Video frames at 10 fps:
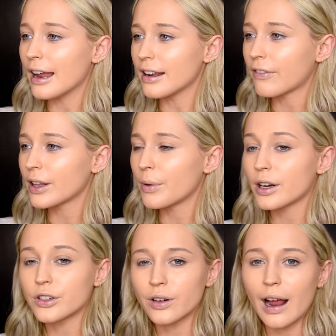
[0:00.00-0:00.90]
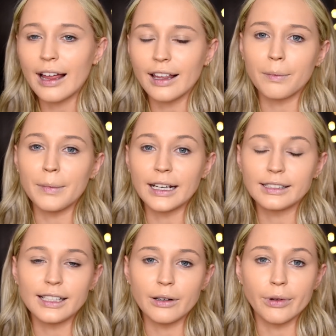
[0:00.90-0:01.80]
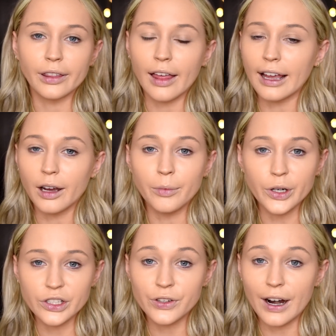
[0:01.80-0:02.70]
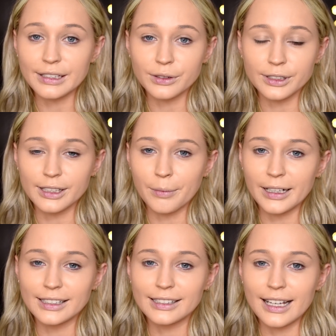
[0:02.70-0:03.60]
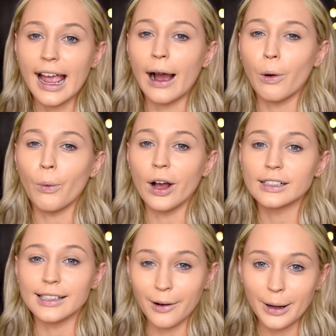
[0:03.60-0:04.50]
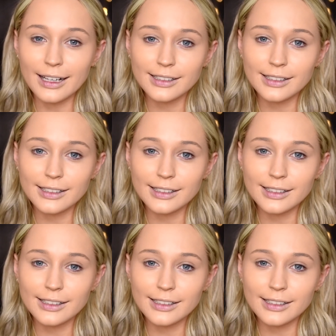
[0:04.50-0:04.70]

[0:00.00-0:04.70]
I definitely want to try it mixed in with like a moisturizer or something to see how it works that way.